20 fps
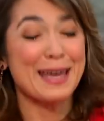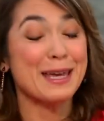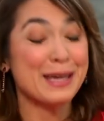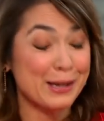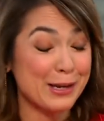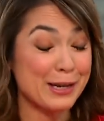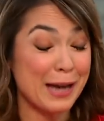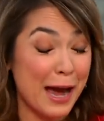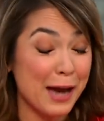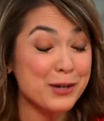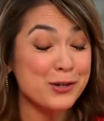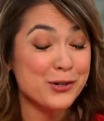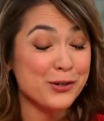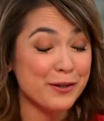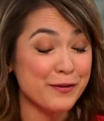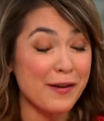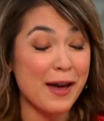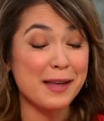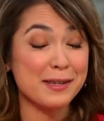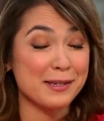It, it,
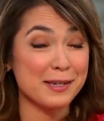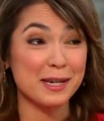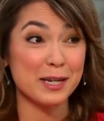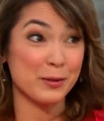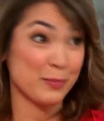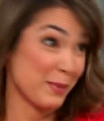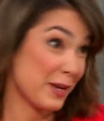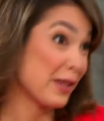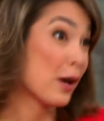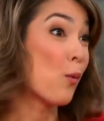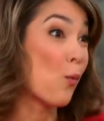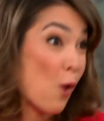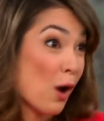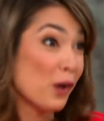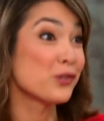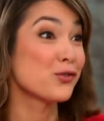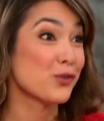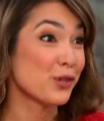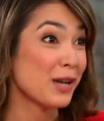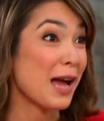actually fascinated me that
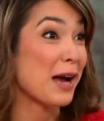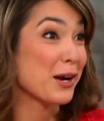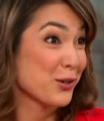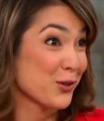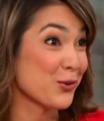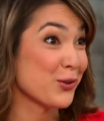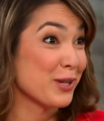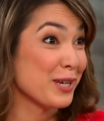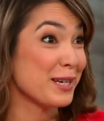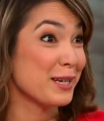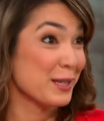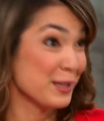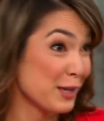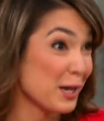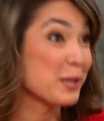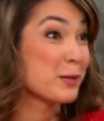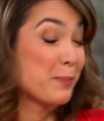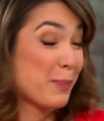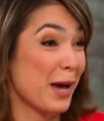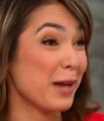Wall Street actually
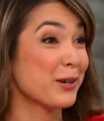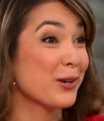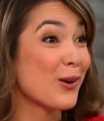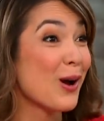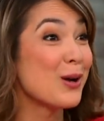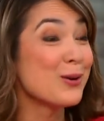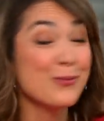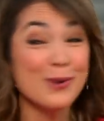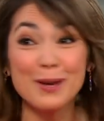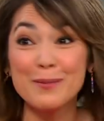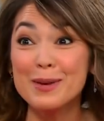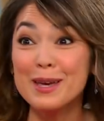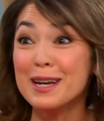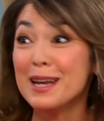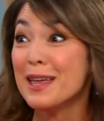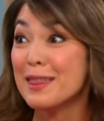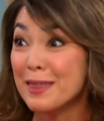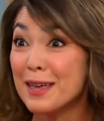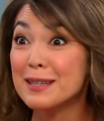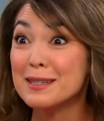does better on women
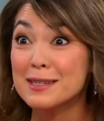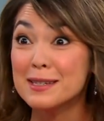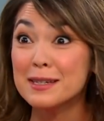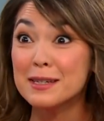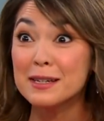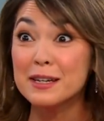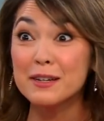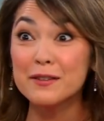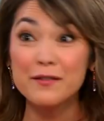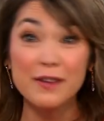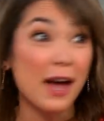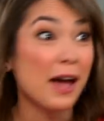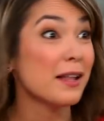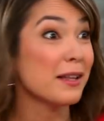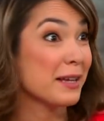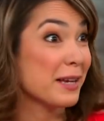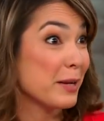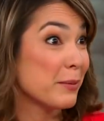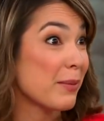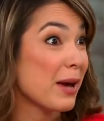yeah. than Silicon
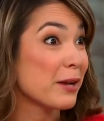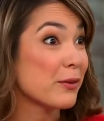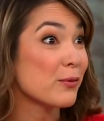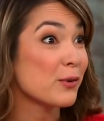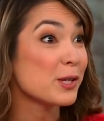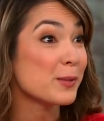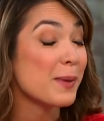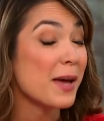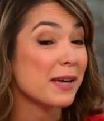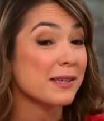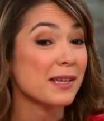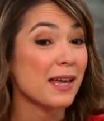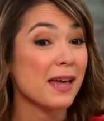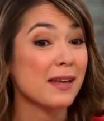Valley yeah. in many respects.